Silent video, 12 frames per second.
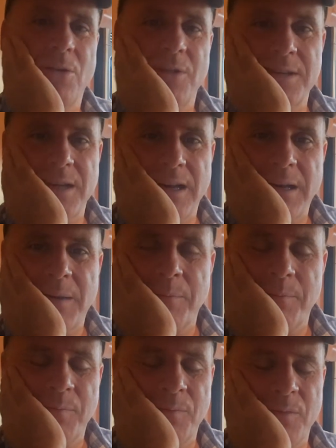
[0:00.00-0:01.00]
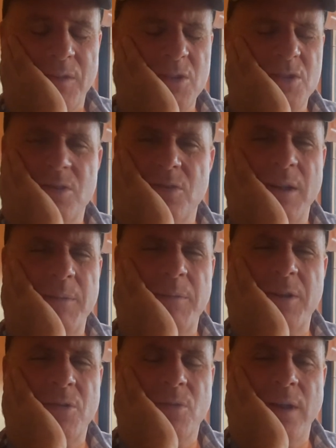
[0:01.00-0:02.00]
the time used to drive me
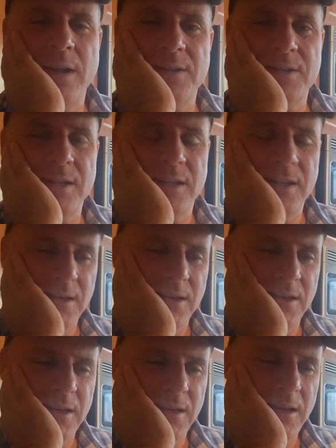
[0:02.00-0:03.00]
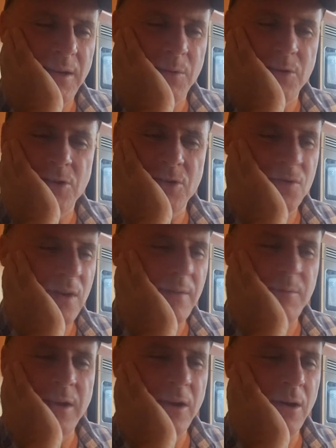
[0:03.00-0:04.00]
crazy. It would just
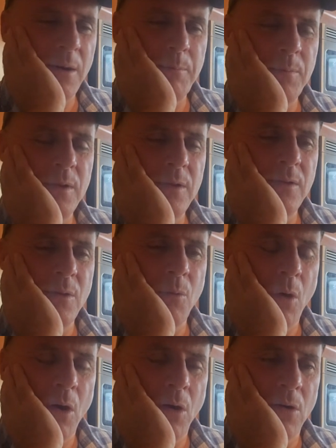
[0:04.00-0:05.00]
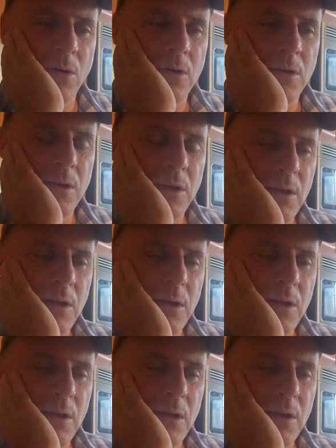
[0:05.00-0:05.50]
drive me up the wall.